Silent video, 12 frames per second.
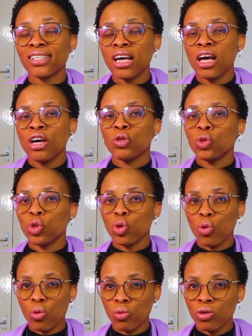No,
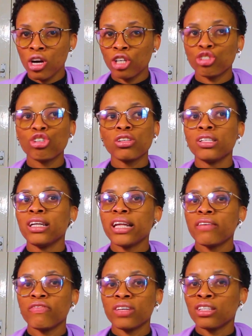just
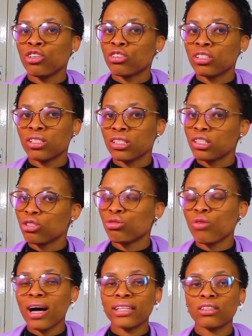leaving your city to
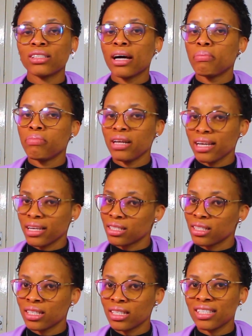another place
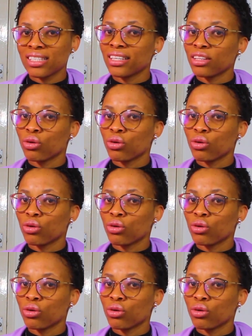is enough.